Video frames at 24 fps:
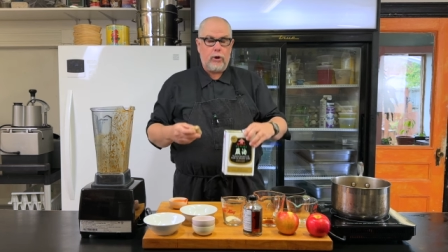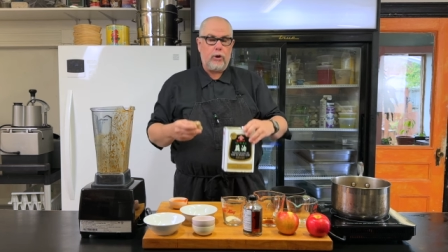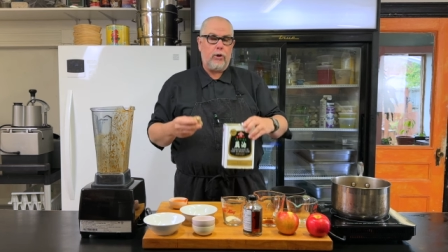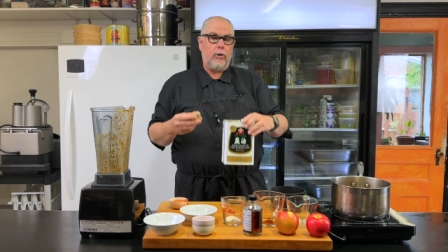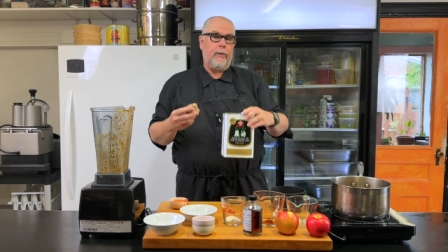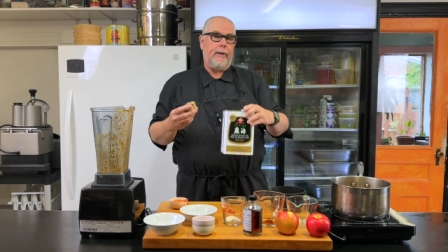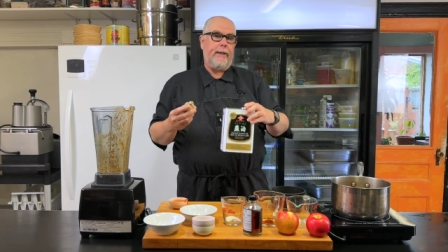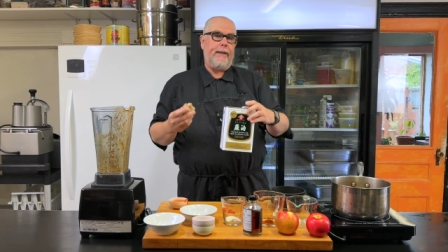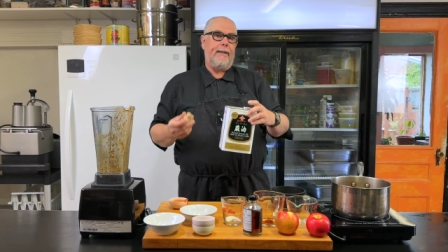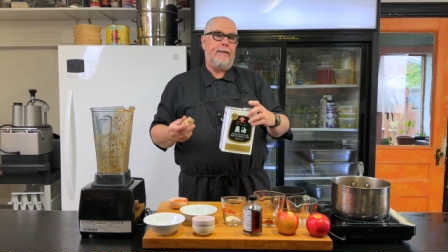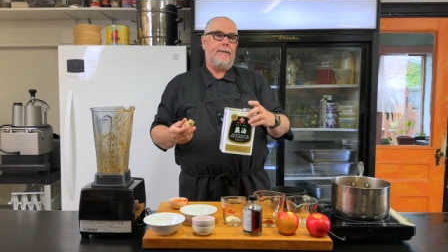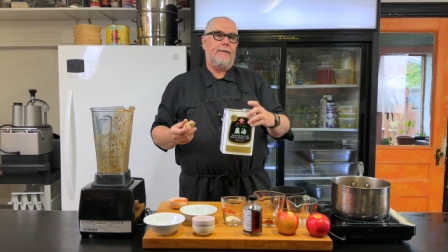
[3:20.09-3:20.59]

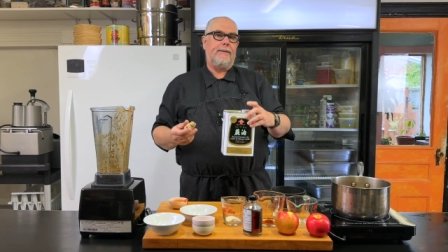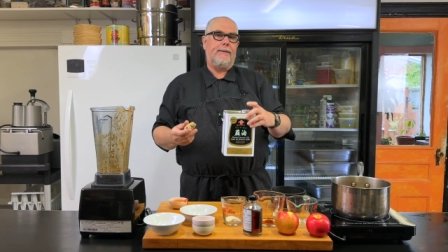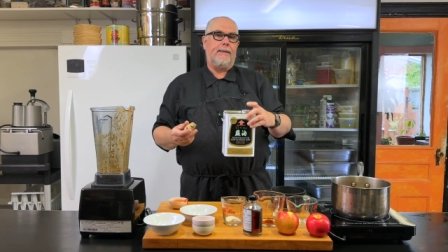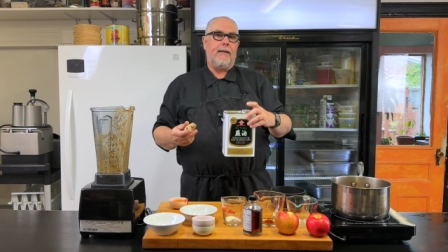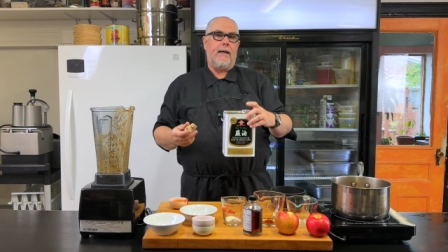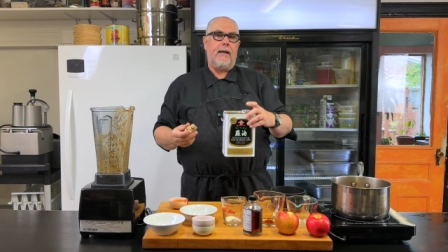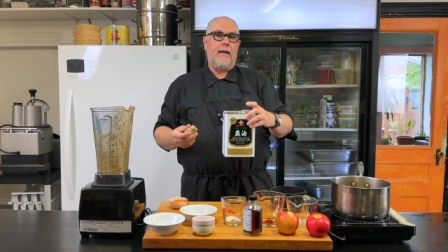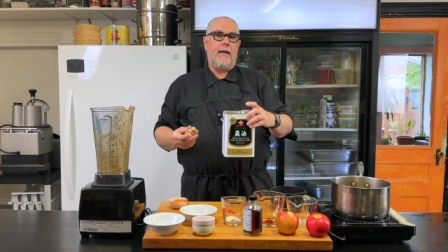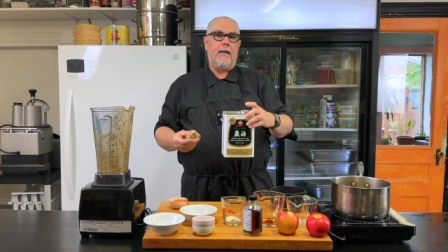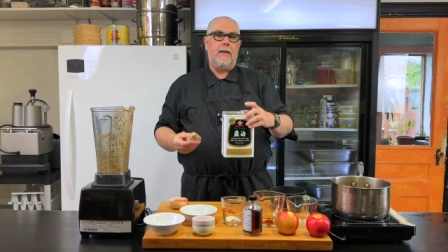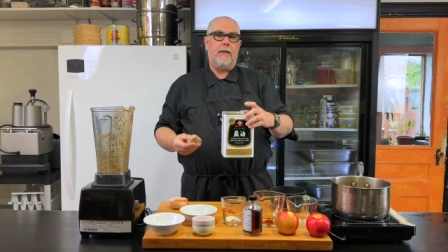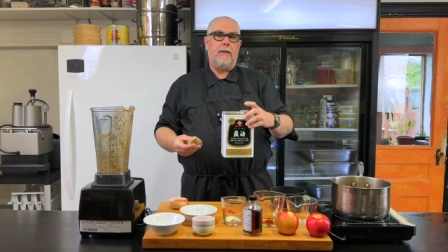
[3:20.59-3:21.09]
Korean
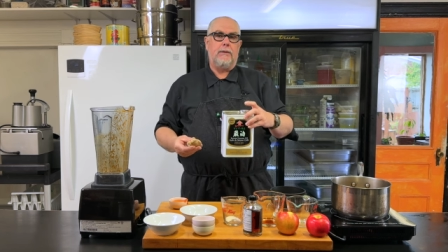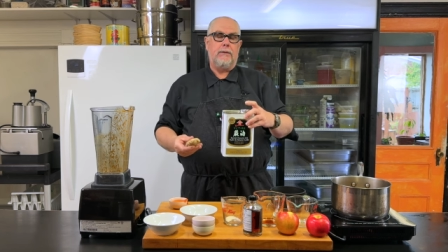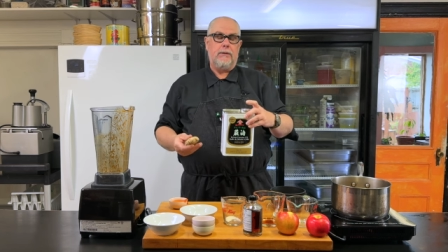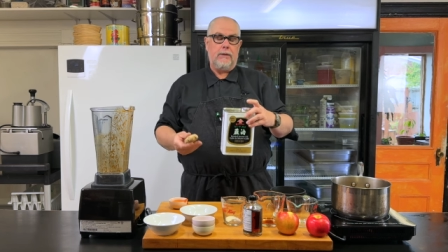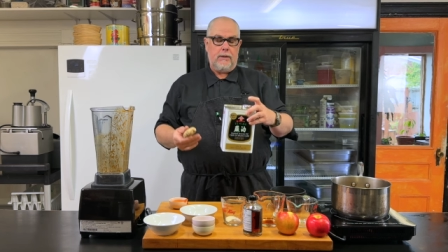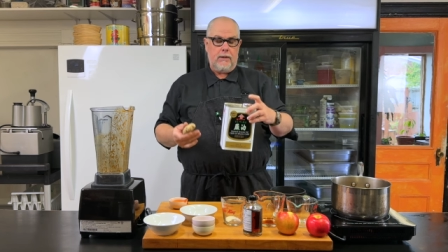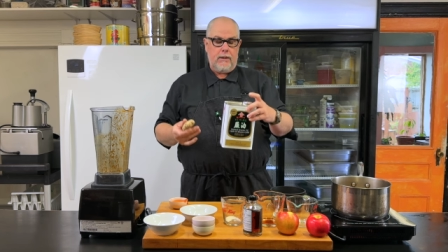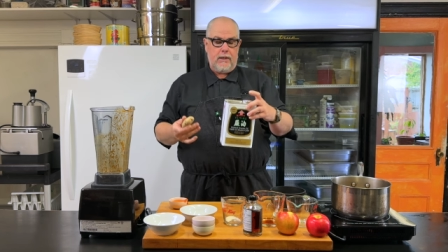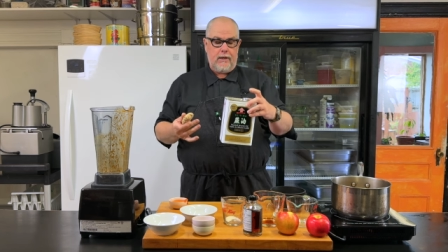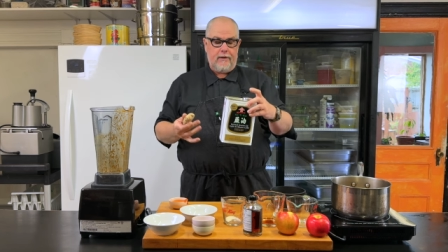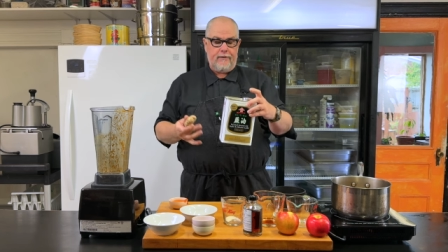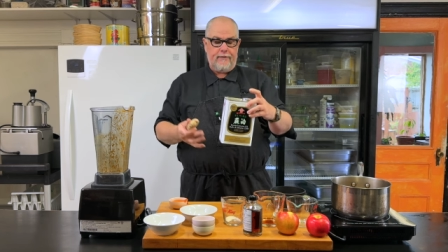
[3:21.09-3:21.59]
style
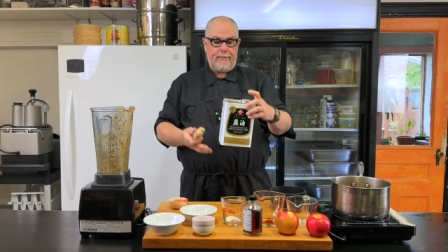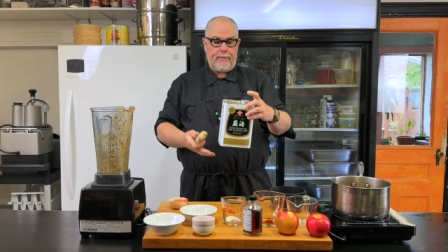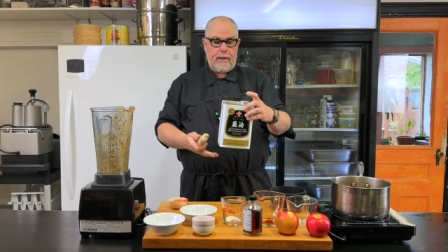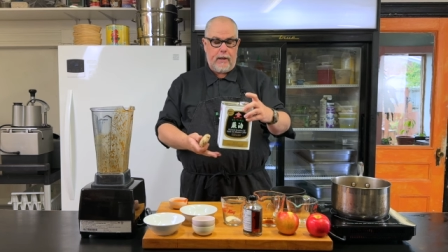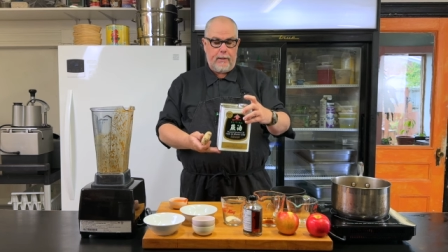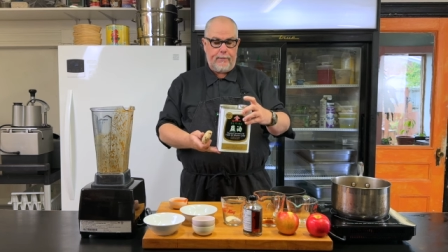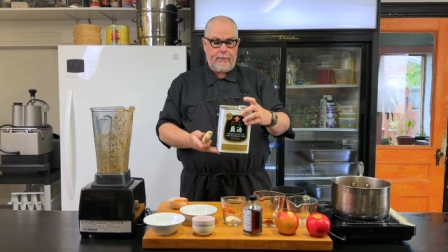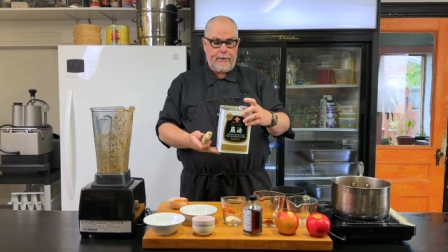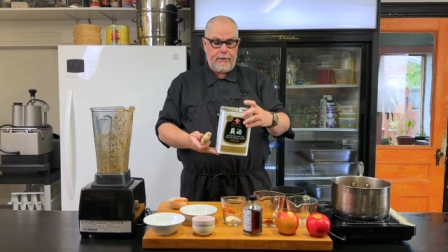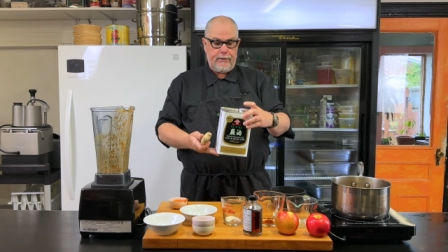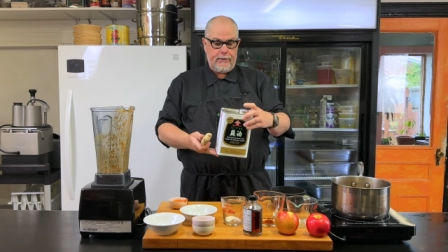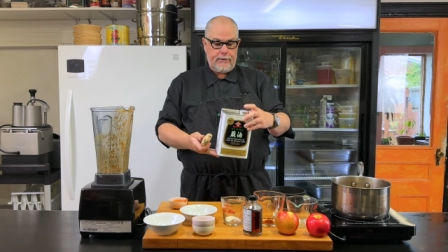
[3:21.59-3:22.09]
of
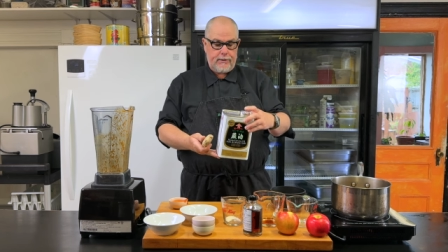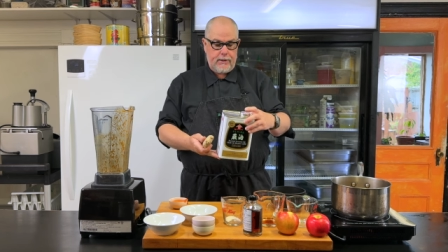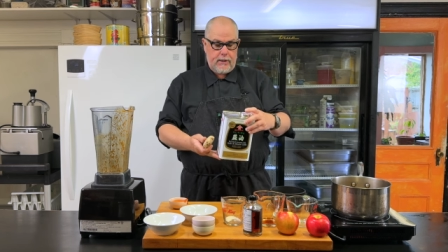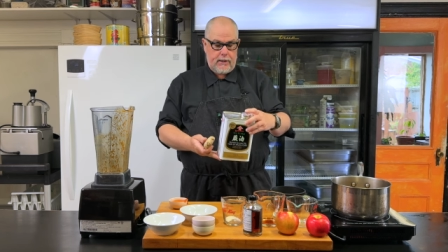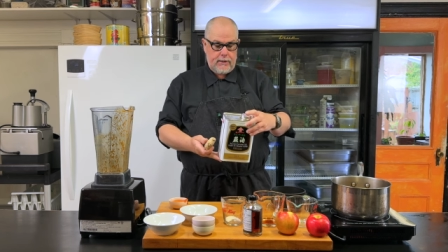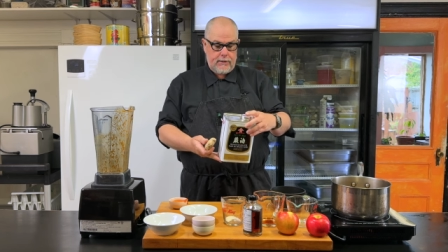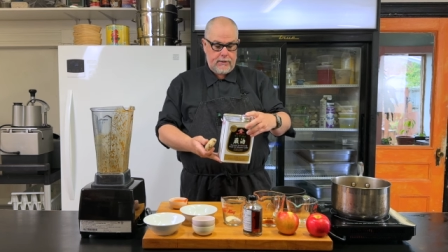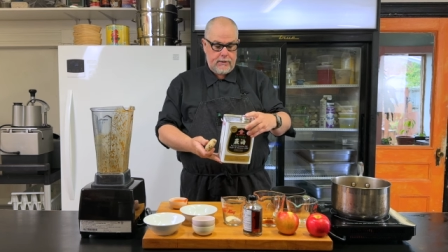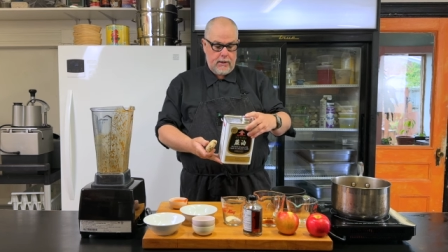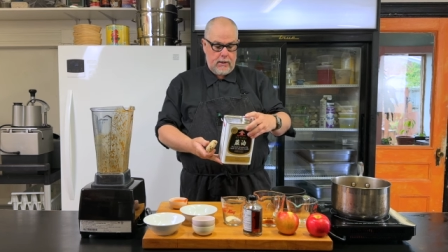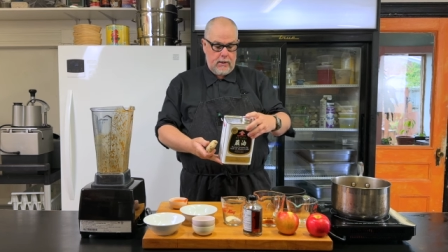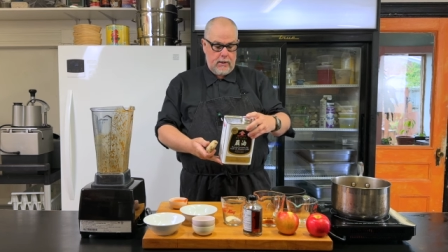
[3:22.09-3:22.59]
barbecue
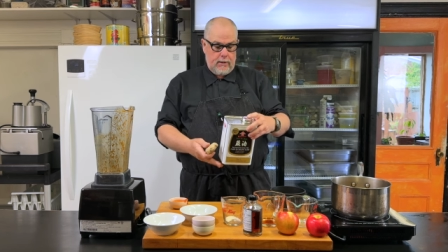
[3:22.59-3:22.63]
sauce.